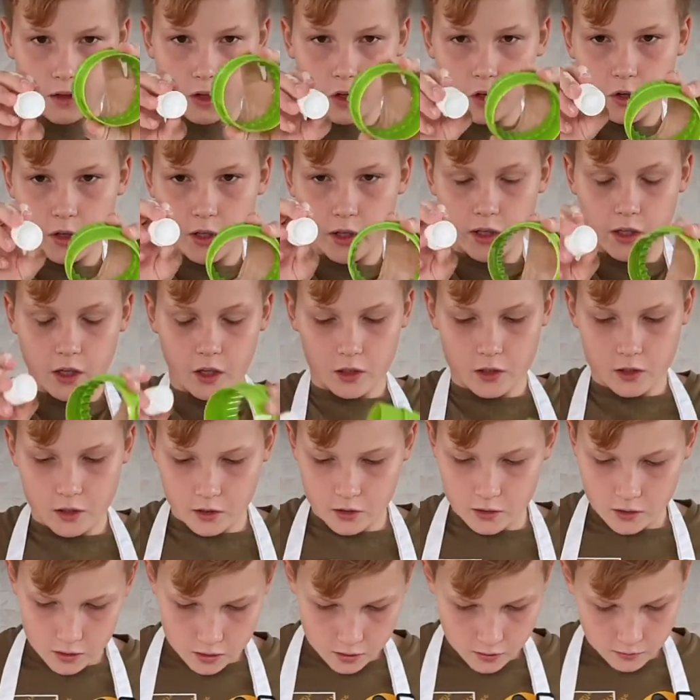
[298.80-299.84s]
cookie
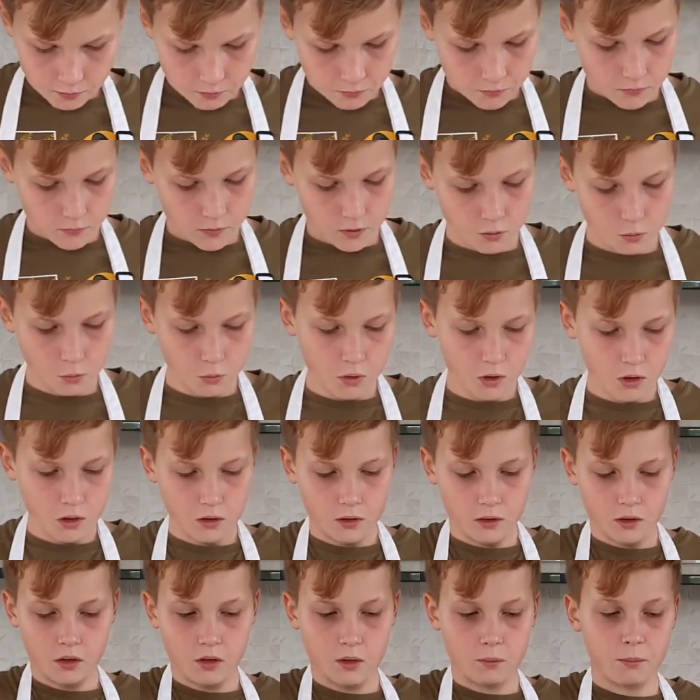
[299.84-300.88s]
cutters
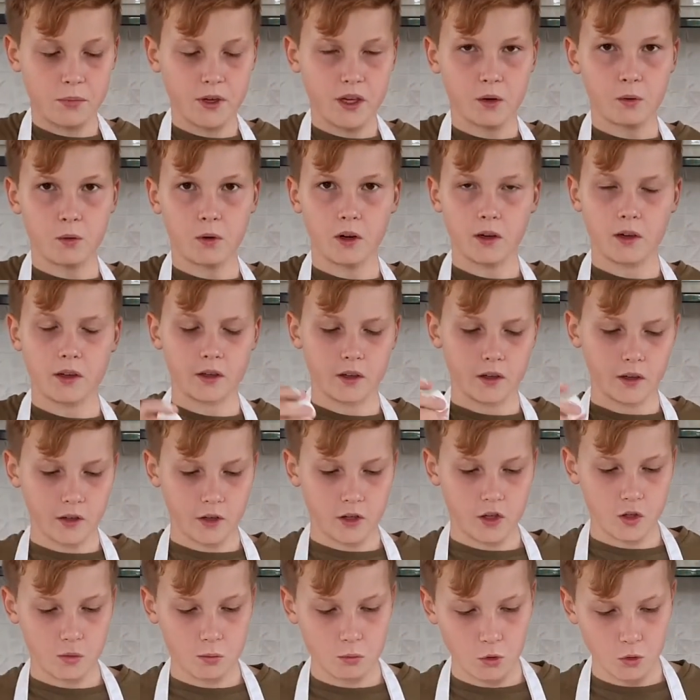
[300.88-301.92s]
a big one and a
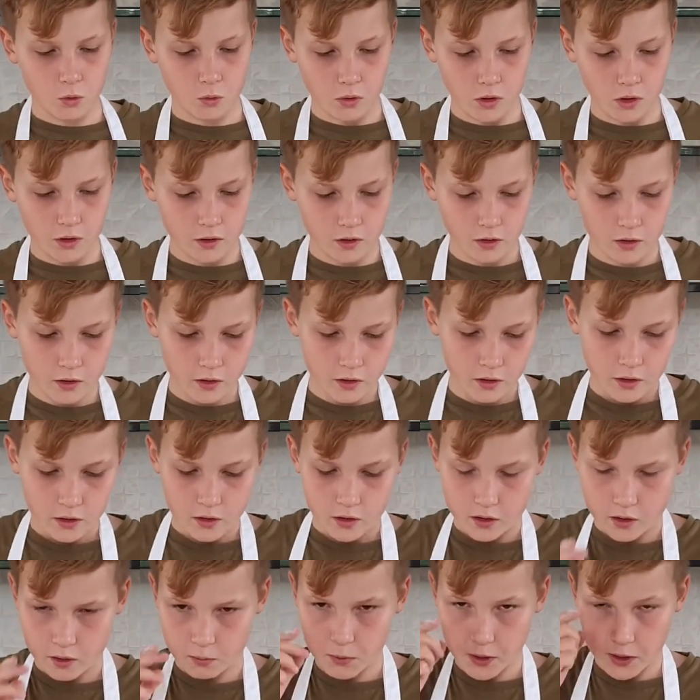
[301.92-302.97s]
small one
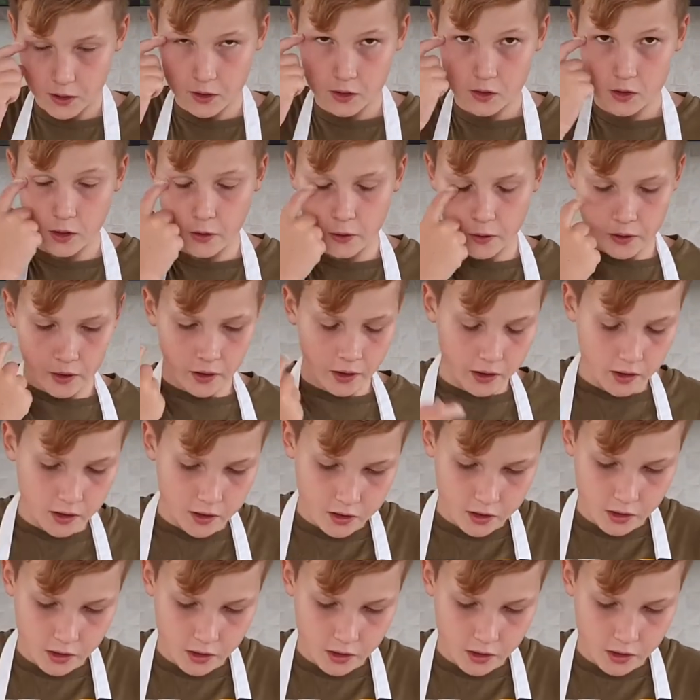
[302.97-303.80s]
to make the donut